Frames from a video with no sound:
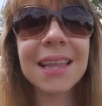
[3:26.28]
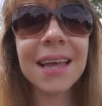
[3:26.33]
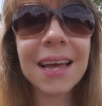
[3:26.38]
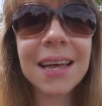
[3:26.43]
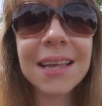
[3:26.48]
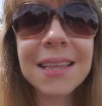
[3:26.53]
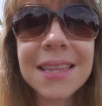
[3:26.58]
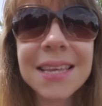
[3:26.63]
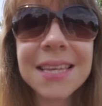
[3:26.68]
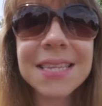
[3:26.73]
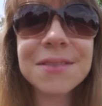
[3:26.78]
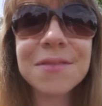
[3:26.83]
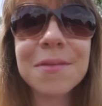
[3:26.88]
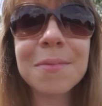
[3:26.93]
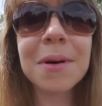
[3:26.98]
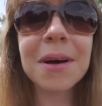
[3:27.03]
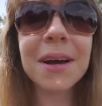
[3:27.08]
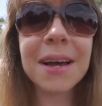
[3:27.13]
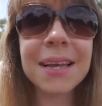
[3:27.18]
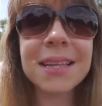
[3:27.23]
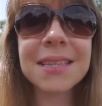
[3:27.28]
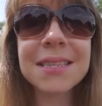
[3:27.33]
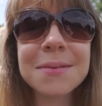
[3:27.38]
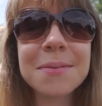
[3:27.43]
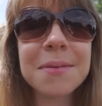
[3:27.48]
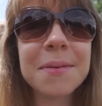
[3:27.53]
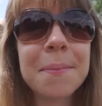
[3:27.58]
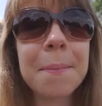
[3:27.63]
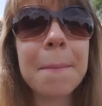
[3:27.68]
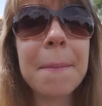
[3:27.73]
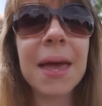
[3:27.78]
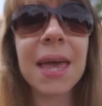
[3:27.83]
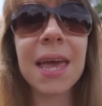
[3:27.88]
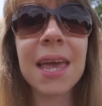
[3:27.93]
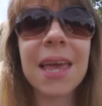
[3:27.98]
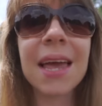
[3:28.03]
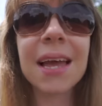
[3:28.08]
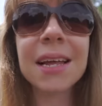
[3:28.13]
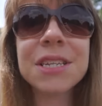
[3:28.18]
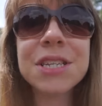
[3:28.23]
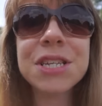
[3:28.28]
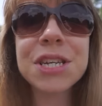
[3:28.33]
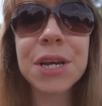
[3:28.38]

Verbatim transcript: that this reminds me and